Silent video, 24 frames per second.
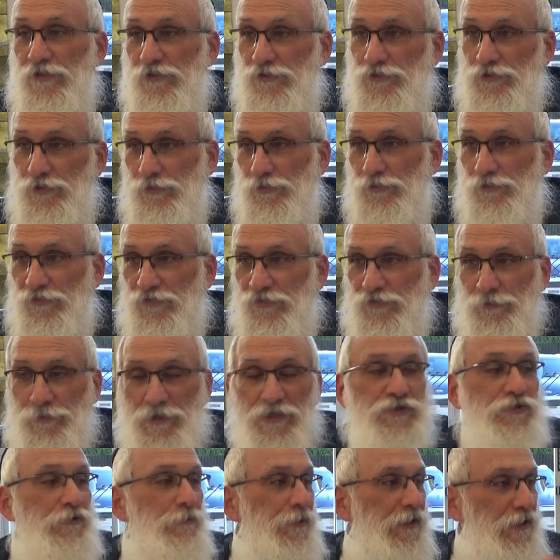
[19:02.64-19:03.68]
the Jews,
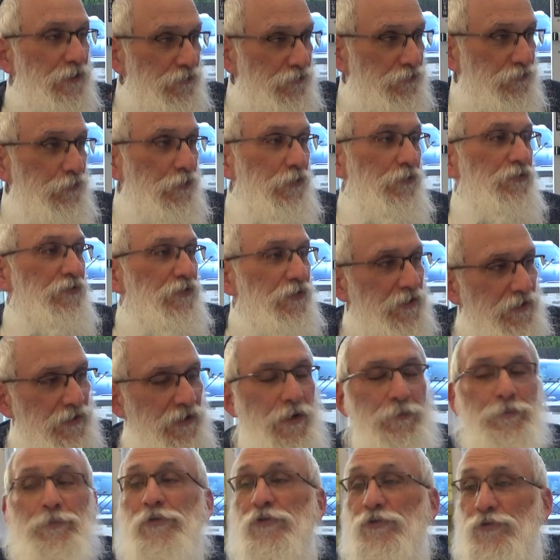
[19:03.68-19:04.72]
Meshe Rabbeinu saw it at an
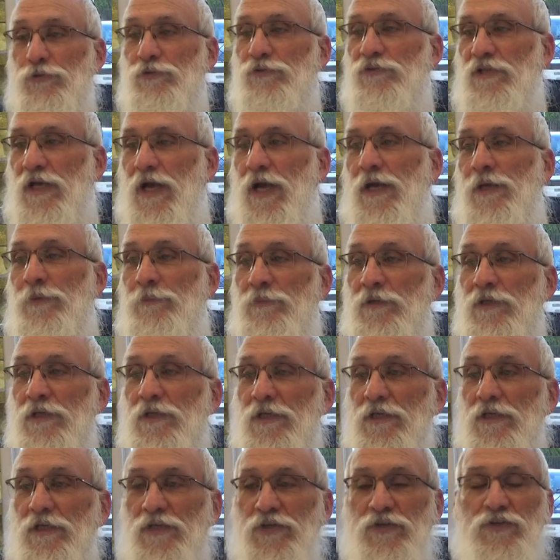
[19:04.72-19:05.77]
opportune
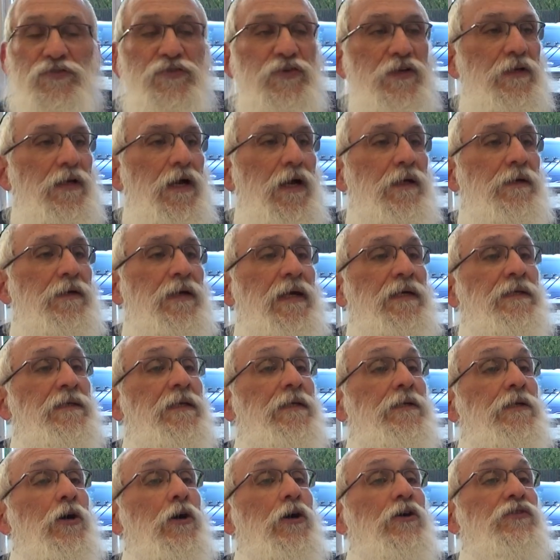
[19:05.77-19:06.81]
time. He said,
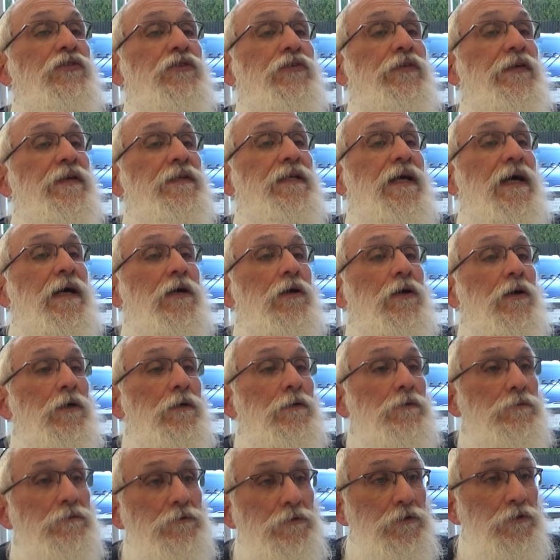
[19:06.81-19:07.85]
Hareini Nas
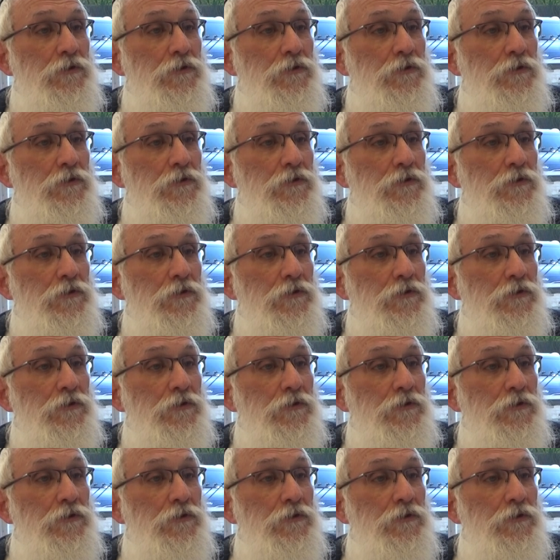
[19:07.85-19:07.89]
Kvedecha.